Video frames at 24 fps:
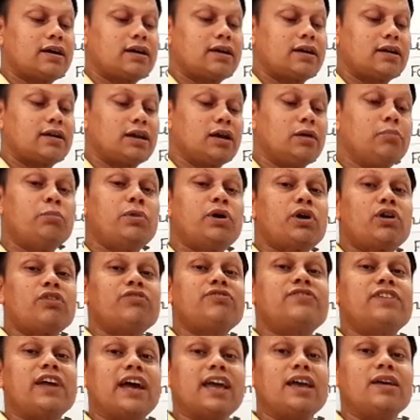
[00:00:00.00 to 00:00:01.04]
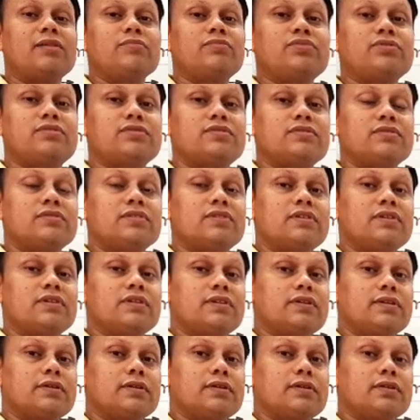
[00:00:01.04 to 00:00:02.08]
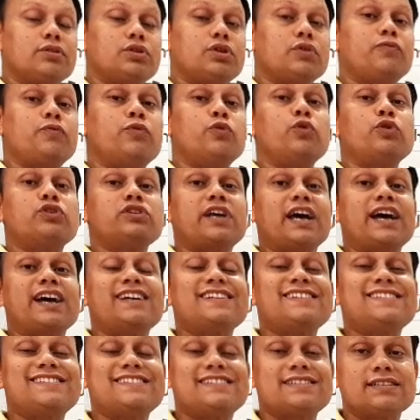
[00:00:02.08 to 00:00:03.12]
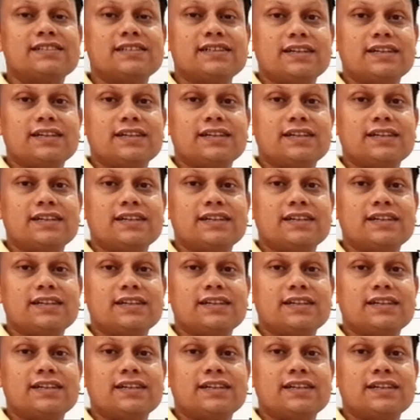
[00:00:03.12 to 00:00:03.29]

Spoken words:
number of times the force has